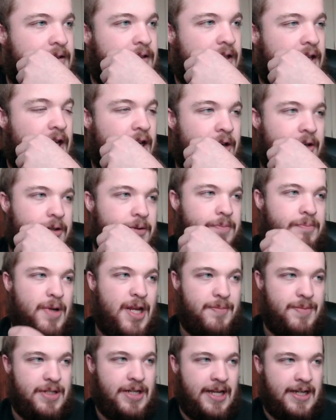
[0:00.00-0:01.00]
I don't know,
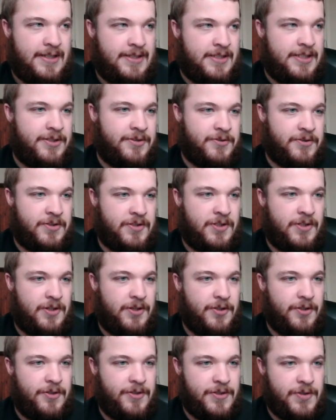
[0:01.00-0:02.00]
maybe next year's
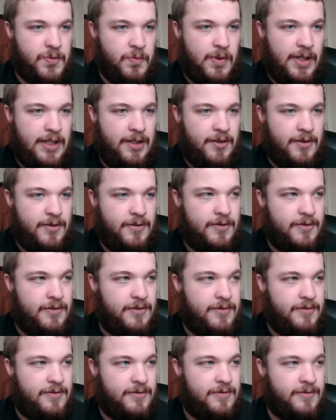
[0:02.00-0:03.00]
third as well.
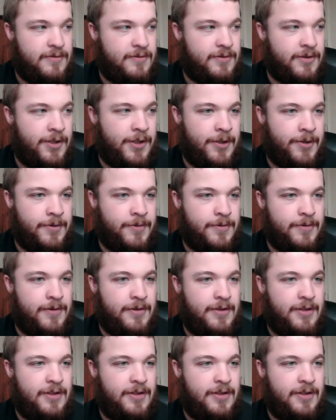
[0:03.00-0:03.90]
No.